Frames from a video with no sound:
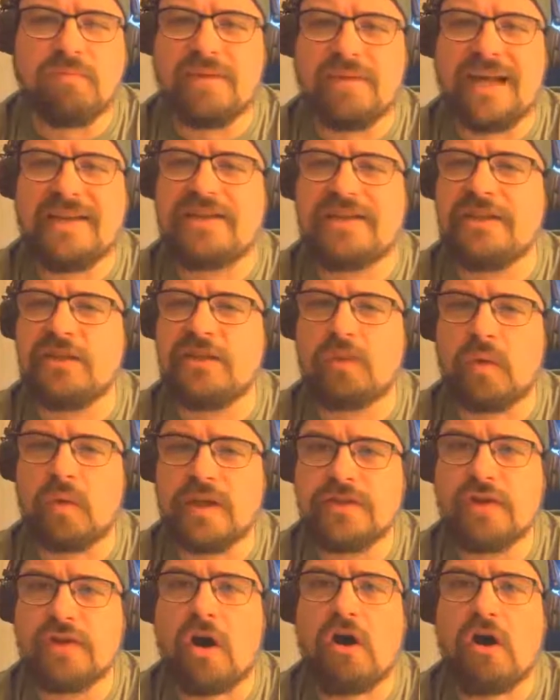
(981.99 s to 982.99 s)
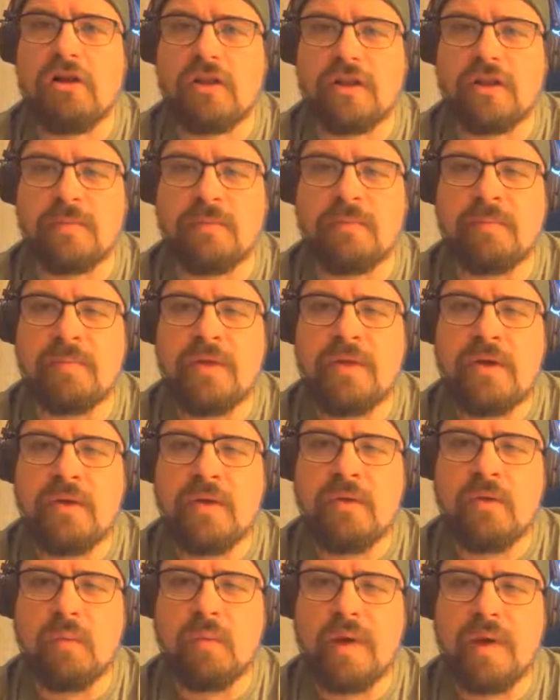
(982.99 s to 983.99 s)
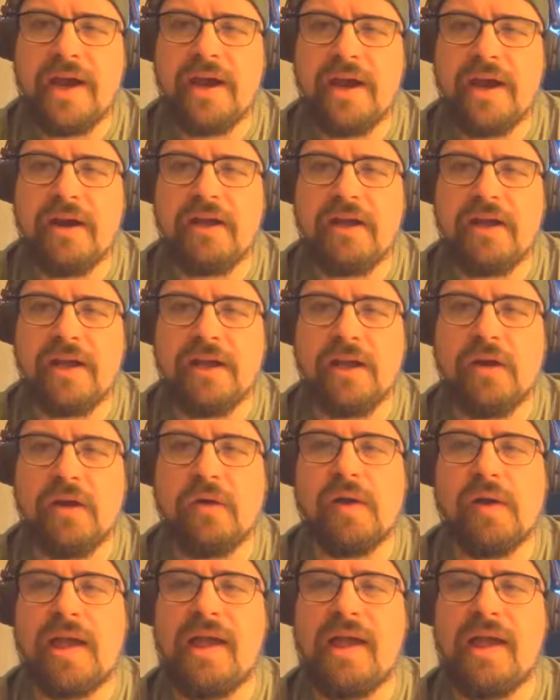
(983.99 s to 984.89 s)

1920s Harlem, where you know